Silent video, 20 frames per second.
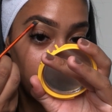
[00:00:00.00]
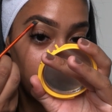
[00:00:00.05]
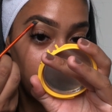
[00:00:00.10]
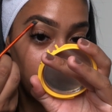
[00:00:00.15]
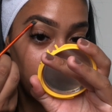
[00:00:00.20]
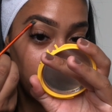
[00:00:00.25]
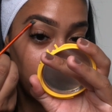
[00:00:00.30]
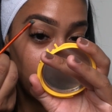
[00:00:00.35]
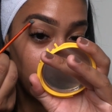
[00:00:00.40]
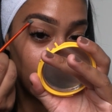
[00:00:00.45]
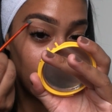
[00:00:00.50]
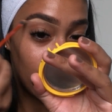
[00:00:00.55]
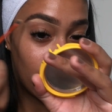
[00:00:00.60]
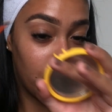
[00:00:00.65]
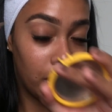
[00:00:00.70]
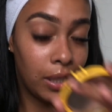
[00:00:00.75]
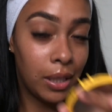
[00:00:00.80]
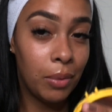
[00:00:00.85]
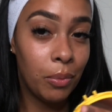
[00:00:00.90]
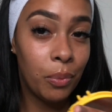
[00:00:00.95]
get
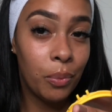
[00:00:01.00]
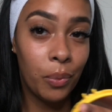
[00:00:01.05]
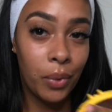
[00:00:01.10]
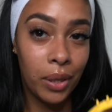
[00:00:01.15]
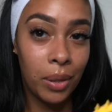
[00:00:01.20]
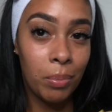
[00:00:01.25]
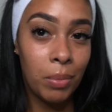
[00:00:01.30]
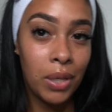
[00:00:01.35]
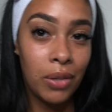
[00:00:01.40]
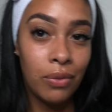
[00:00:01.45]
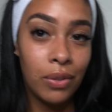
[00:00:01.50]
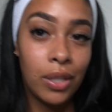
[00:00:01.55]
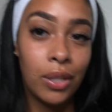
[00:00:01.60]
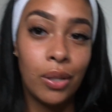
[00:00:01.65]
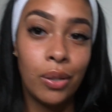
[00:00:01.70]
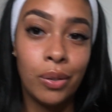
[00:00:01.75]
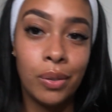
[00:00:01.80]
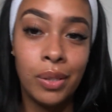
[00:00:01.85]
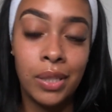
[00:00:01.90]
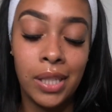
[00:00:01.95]
ready with me
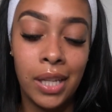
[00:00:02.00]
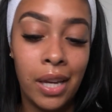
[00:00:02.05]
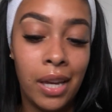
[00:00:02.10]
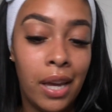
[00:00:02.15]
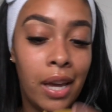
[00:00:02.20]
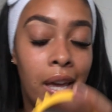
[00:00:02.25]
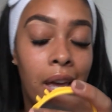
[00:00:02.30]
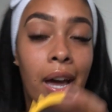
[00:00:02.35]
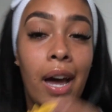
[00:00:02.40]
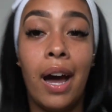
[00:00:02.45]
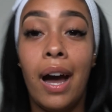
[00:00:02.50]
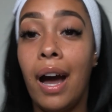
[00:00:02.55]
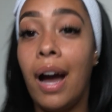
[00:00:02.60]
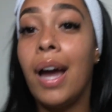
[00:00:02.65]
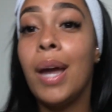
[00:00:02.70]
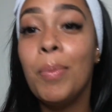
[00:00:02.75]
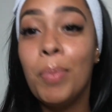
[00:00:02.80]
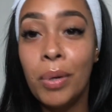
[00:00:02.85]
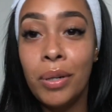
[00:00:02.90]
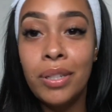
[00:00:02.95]
videos. I
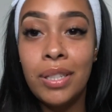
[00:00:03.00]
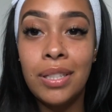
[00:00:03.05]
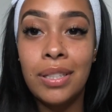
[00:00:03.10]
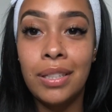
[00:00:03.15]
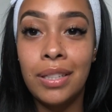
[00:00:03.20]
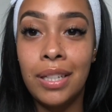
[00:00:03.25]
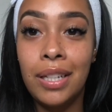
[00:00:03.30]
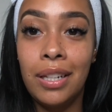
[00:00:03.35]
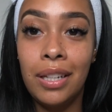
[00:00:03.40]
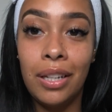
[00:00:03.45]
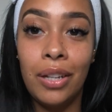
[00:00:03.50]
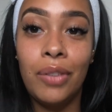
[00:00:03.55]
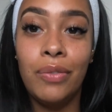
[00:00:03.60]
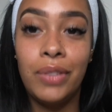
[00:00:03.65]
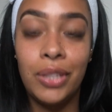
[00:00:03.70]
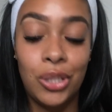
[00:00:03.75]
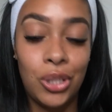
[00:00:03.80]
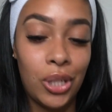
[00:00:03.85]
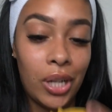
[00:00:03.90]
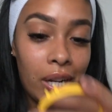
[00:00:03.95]
personally love the
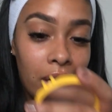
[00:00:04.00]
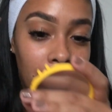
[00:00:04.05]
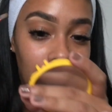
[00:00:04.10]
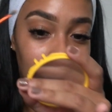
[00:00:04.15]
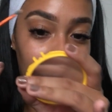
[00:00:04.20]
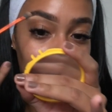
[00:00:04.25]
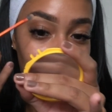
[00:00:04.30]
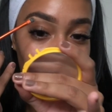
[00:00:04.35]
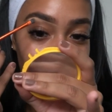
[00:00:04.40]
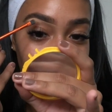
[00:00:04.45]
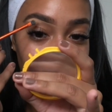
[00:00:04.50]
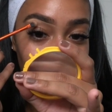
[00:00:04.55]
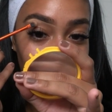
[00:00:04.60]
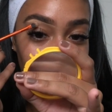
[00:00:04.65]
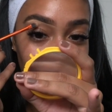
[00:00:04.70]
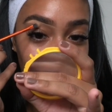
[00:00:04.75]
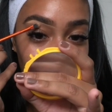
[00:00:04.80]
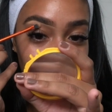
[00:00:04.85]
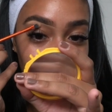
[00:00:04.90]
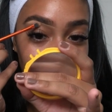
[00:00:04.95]
chatty get ready with
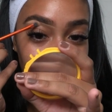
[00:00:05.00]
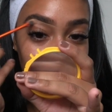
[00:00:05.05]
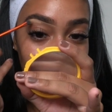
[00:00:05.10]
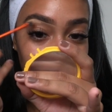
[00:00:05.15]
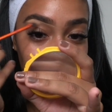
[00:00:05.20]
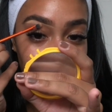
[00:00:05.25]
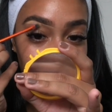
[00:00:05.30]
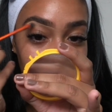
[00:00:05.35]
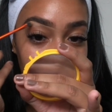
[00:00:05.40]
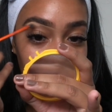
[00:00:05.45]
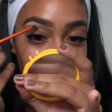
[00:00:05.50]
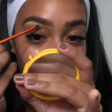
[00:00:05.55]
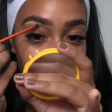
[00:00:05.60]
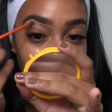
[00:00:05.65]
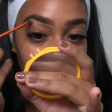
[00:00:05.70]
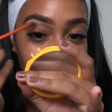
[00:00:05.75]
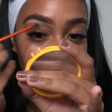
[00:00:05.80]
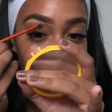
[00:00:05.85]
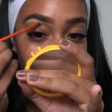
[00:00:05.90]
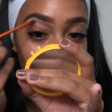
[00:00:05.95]
me videos,
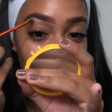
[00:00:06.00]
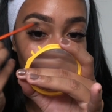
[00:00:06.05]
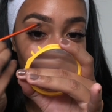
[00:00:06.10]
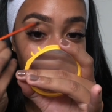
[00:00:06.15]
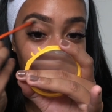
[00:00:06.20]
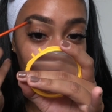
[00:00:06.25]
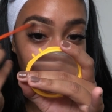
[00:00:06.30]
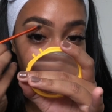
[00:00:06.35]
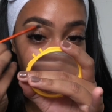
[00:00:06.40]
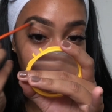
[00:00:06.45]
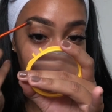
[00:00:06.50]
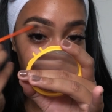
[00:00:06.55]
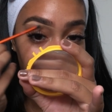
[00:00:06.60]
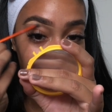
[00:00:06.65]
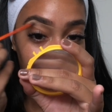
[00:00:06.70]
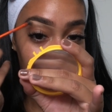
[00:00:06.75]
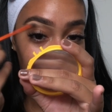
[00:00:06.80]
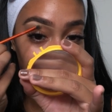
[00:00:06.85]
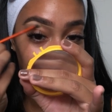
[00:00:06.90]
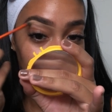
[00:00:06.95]
but
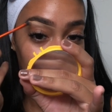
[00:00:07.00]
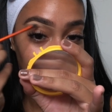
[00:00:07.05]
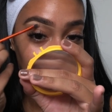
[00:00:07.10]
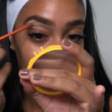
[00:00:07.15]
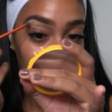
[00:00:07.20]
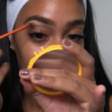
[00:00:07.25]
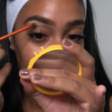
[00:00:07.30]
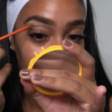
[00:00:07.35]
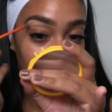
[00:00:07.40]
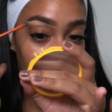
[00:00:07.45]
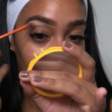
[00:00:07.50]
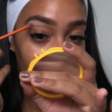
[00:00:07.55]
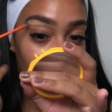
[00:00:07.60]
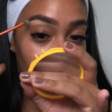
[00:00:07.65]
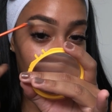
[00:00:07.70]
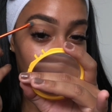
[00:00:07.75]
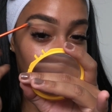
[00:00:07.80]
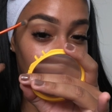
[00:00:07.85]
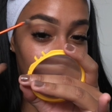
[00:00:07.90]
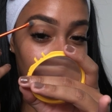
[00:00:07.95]
I
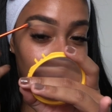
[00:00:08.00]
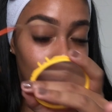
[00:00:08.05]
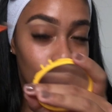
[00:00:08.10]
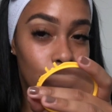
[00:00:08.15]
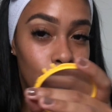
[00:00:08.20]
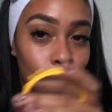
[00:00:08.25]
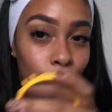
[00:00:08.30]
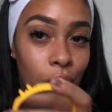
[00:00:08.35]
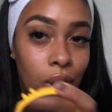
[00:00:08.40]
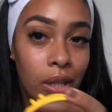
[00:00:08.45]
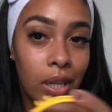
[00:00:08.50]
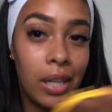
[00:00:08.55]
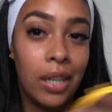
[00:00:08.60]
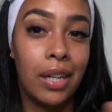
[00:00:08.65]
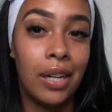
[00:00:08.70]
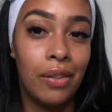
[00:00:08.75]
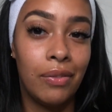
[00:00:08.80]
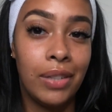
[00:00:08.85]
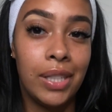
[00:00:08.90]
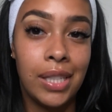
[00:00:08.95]
love to talk, and
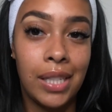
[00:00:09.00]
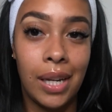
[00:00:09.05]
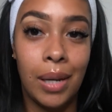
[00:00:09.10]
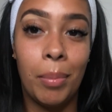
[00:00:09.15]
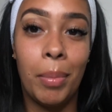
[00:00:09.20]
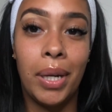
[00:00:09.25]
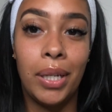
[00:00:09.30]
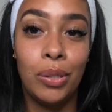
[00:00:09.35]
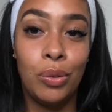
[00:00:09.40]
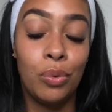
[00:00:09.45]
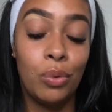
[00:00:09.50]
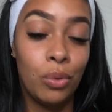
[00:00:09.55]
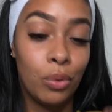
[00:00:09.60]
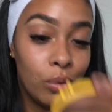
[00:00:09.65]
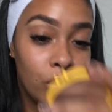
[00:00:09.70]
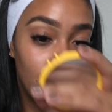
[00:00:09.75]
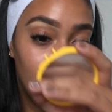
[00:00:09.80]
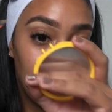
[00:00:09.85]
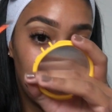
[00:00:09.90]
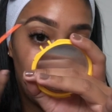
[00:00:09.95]
every time I do those
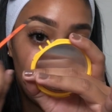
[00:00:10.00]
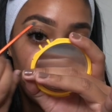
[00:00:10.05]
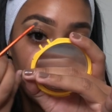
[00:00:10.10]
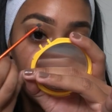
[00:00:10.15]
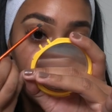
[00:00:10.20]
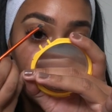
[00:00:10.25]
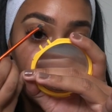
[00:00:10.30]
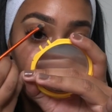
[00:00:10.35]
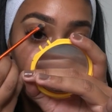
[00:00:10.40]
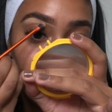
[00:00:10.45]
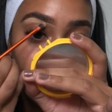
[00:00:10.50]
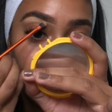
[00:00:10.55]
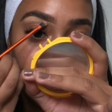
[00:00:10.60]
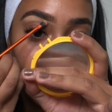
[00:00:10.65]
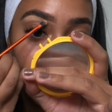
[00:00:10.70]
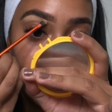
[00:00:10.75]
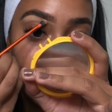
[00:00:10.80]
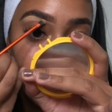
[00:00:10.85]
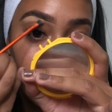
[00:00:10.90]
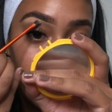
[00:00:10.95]
videos, I feel
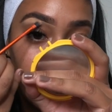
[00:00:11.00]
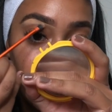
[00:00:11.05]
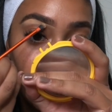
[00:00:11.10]
like,